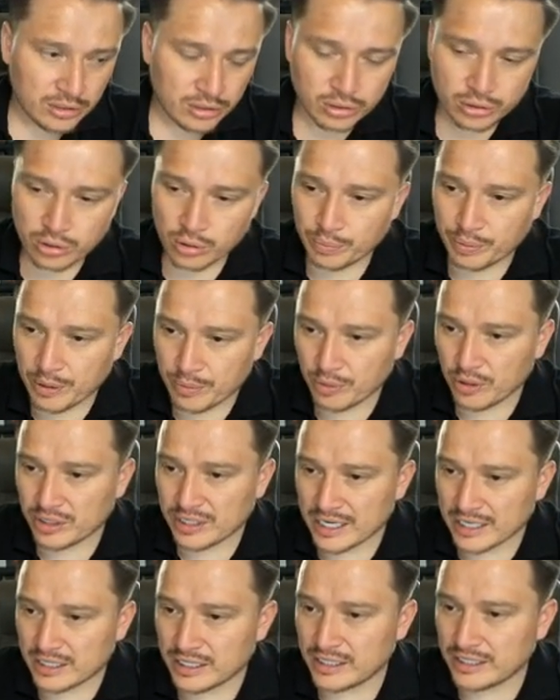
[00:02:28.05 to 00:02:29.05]
So some people
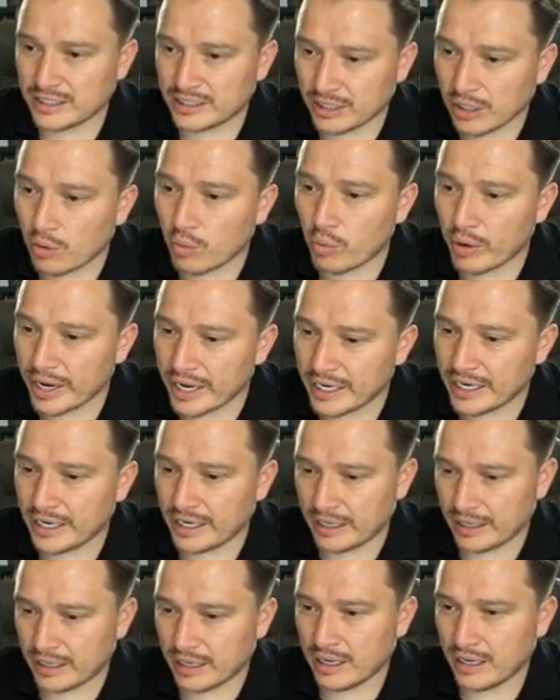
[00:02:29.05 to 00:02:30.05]
is actually still
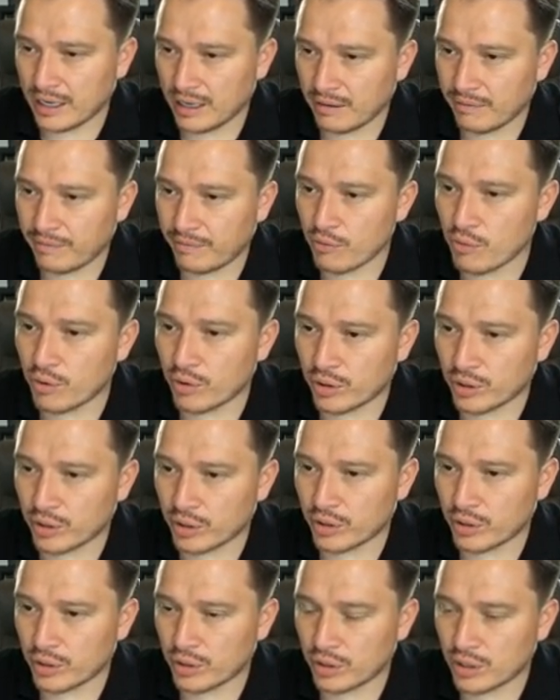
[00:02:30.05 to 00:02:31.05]
waiting
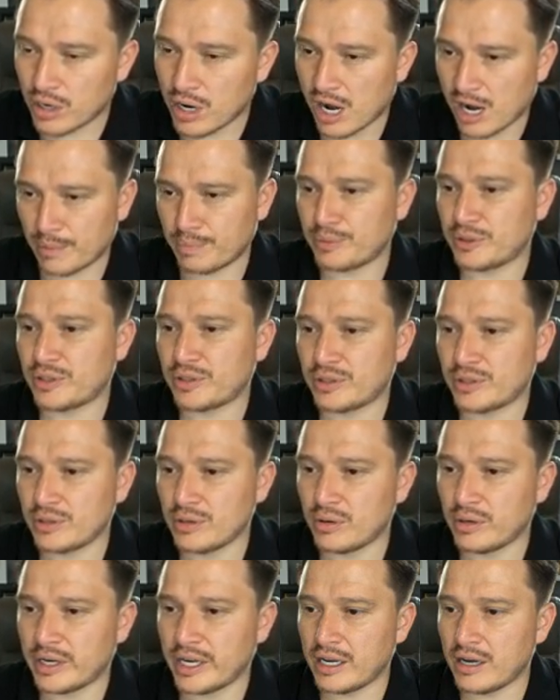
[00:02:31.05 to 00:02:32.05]
for C O T P
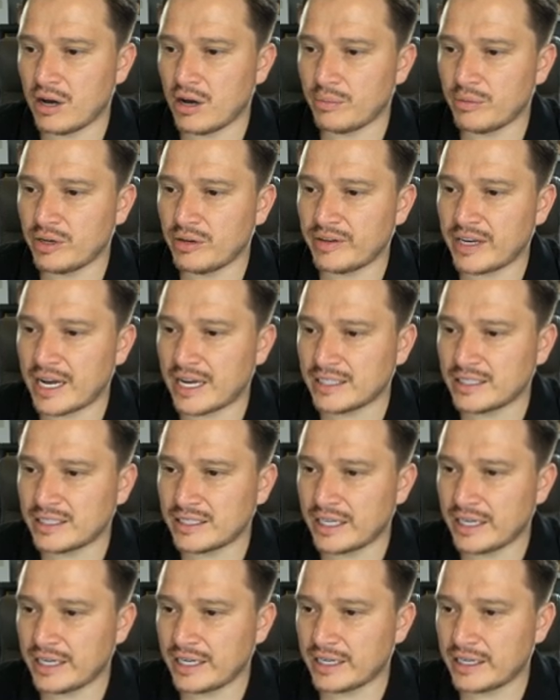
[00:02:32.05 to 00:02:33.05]
S, okay? How many of you guys
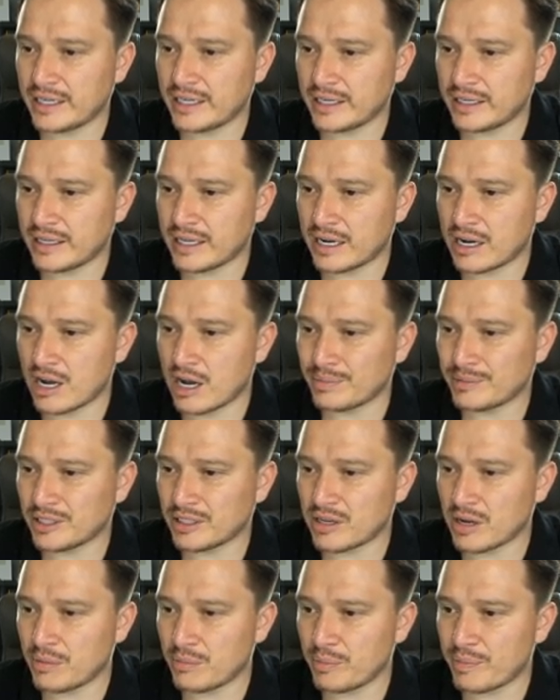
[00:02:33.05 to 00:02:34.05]
think that C O T P
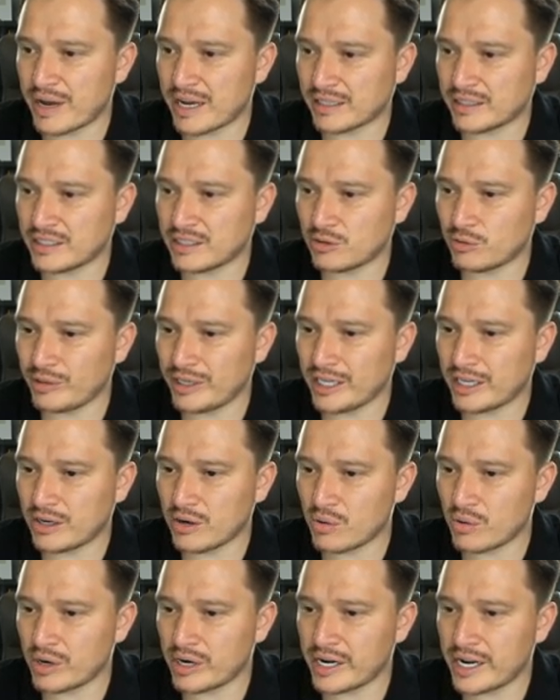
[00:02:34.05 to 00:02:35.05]
S is coming back this
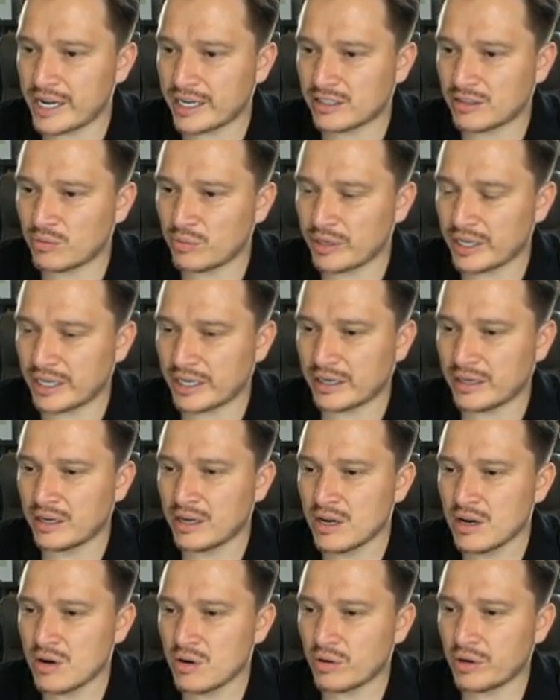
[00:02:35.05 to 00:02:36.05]
week or next week?
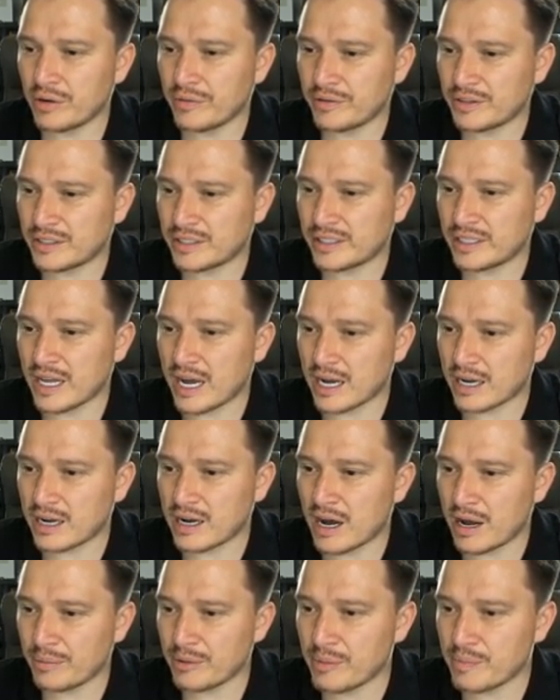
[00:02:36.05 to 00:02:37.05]
Or if it's not
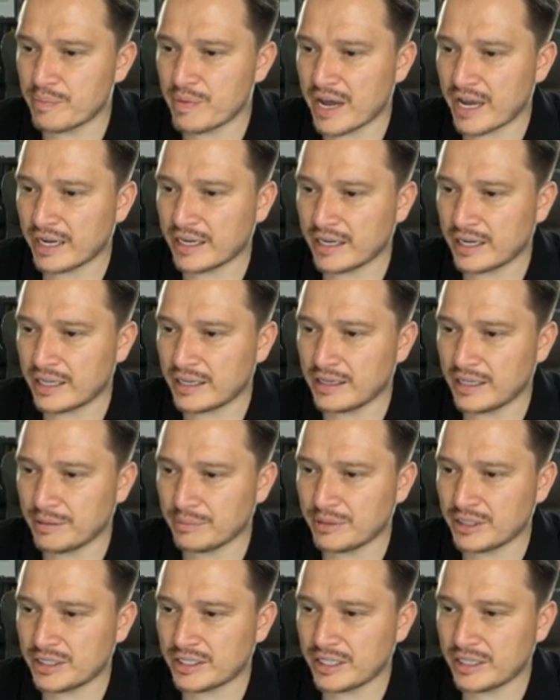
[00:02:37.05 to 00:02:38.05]
coming back, and
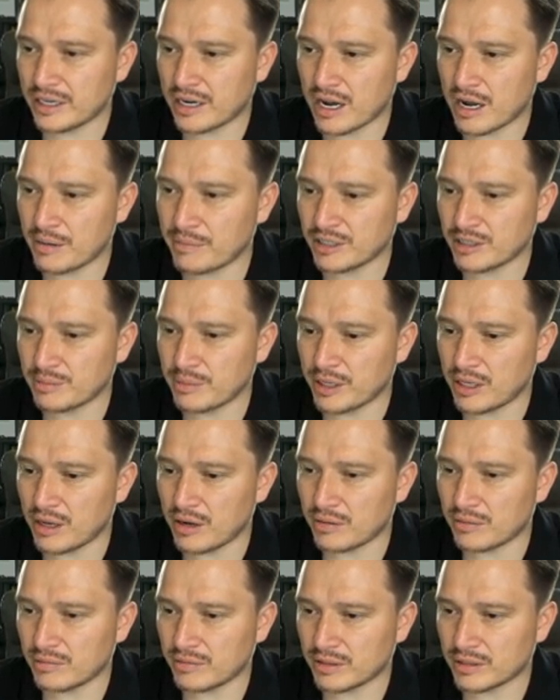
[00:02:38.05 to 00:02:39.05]
let me see the comments
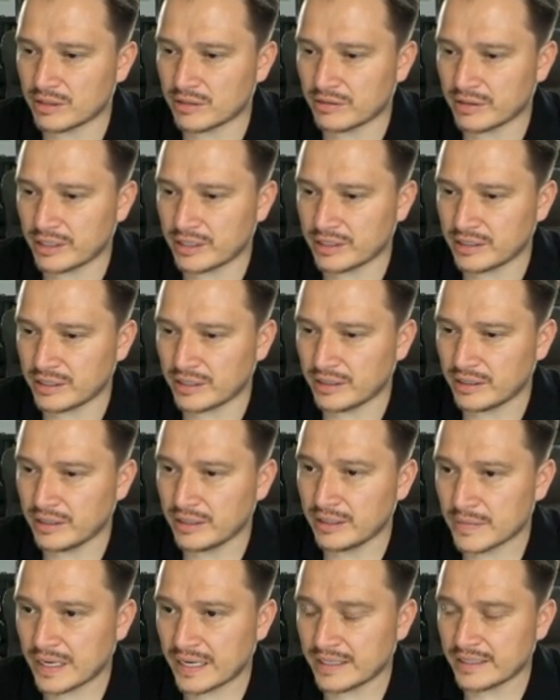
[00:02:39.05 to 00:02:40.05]
below. It's crazy.
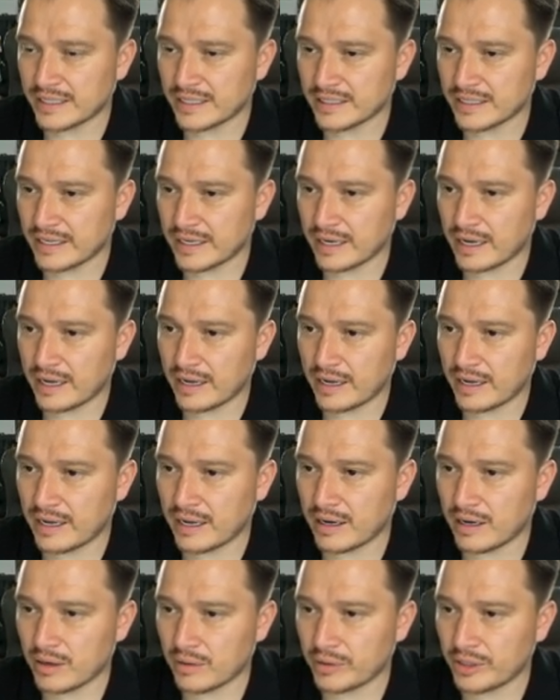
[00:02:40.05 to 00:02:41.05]
It says,
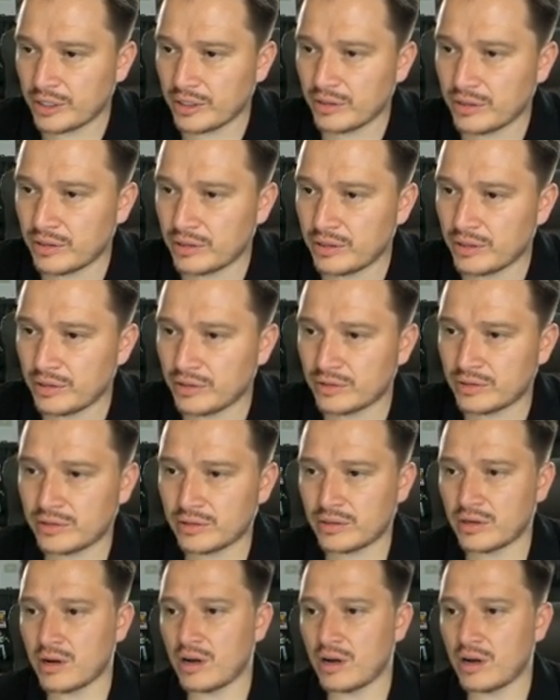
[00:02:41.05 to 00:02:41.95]
uh, how are you? Good news,